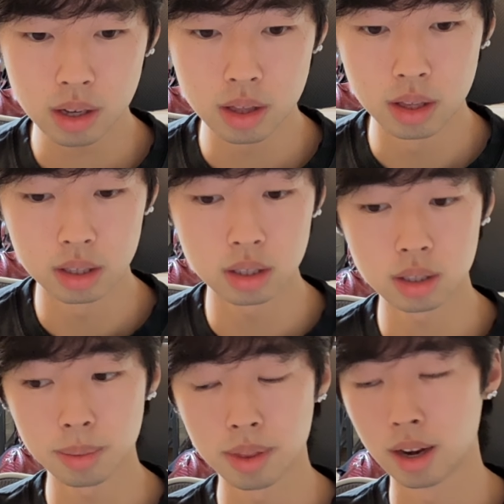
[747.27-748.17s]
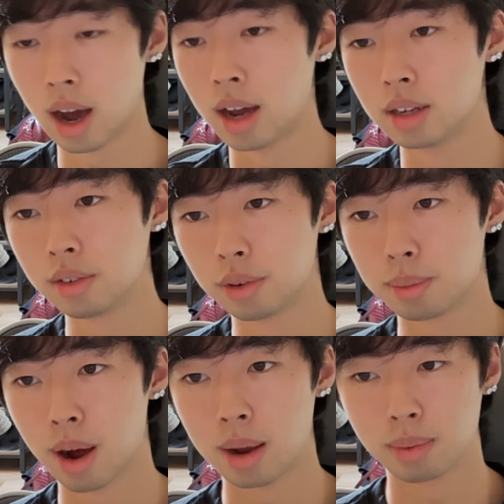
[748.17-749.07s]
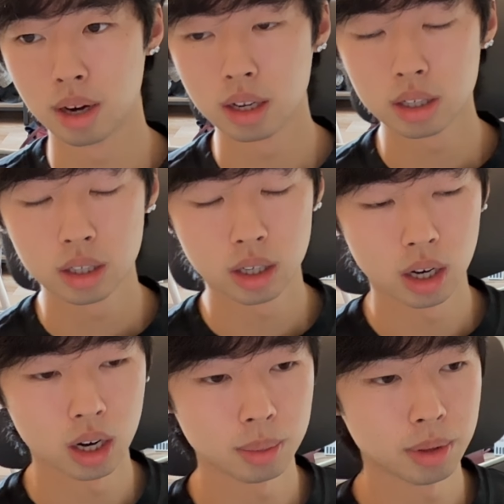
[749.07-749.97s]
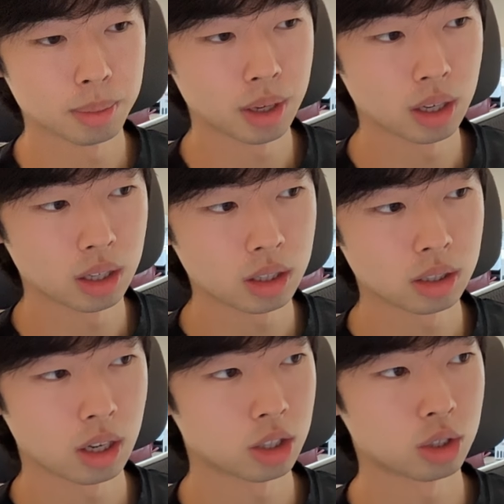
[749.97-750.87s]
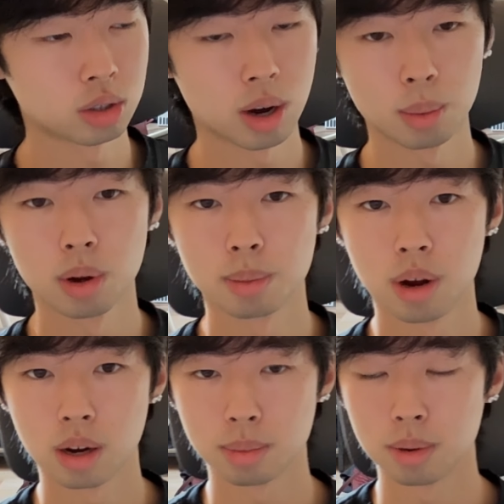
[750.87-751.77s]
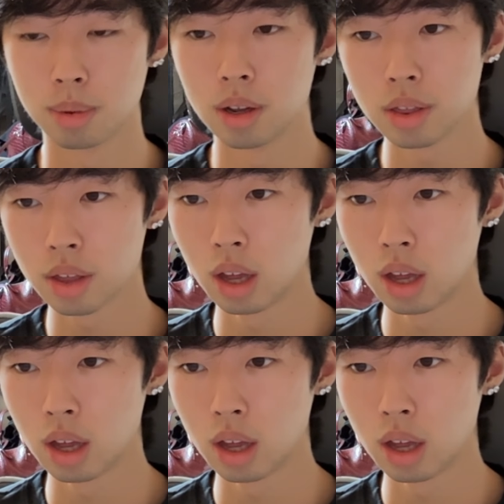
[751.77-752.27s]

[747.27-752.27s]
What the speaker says: this is something that I did for my brand in the beginning, is I just drop one product per month.